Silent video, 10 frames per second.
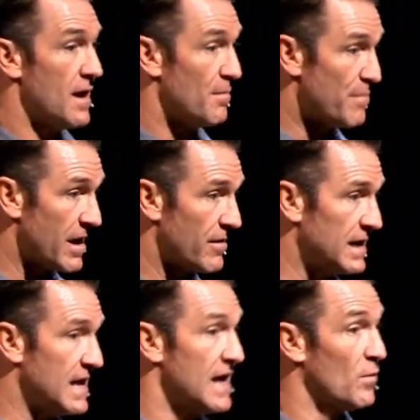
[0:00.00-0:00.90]

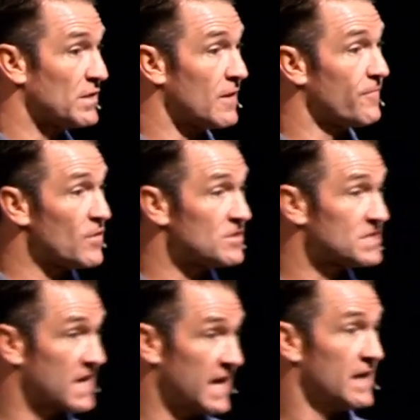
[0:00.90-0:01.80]
married with their
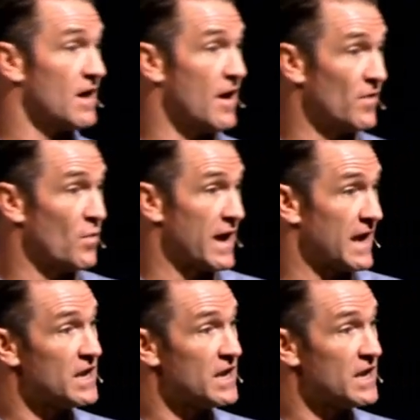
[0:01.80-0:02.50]
first kid on the way.